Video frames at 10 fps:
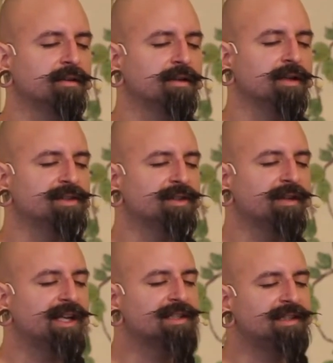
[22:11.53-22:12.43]
And so
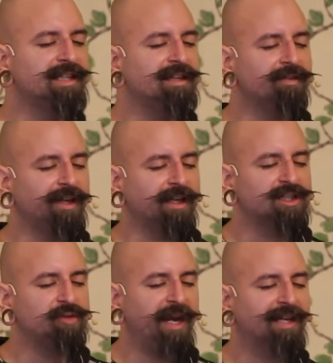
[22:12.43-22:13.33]
let us live in
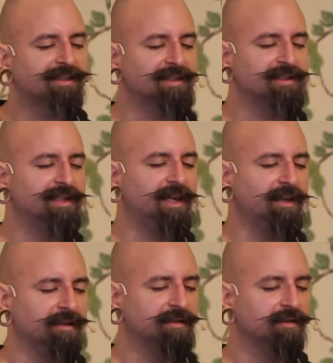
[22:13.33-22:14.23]
expectancy,